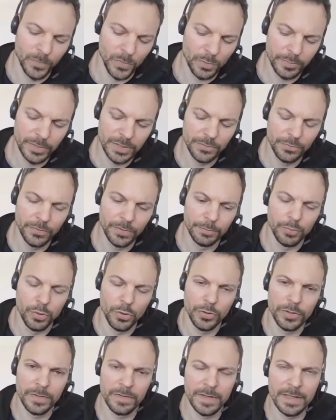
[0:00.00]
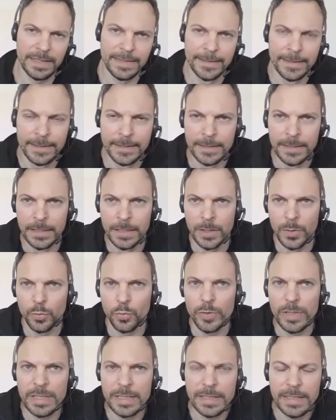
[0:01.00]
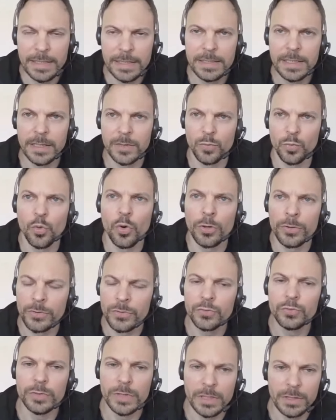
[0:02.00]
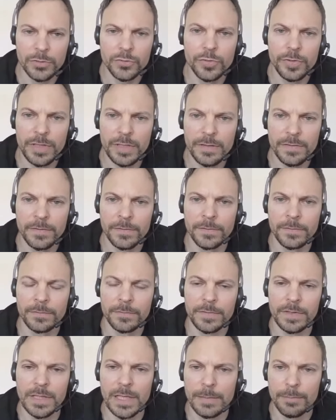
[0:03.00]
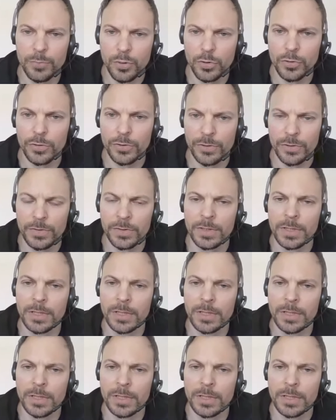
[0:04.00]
or me to the point that we need and want to increase the Landplot